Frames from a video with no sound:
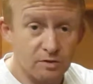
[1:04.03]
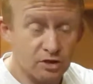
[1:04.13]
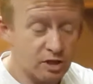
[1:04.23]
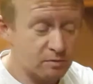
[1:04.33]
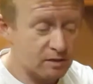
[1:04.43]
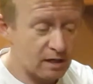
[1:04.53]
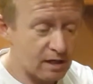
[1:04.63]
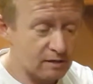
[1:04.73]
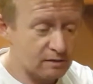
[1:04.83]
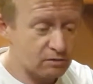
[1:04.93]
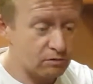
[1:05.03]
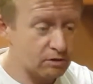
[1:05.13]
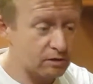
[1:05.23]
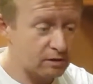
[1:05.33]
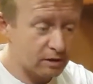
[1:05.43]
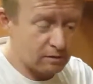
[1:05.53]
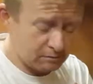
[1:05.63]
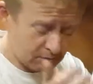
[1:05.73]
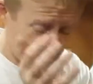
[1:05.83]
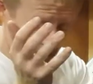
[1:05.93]
as chips, and solid. You know,
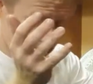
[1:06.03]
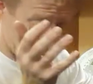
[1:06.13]
and that's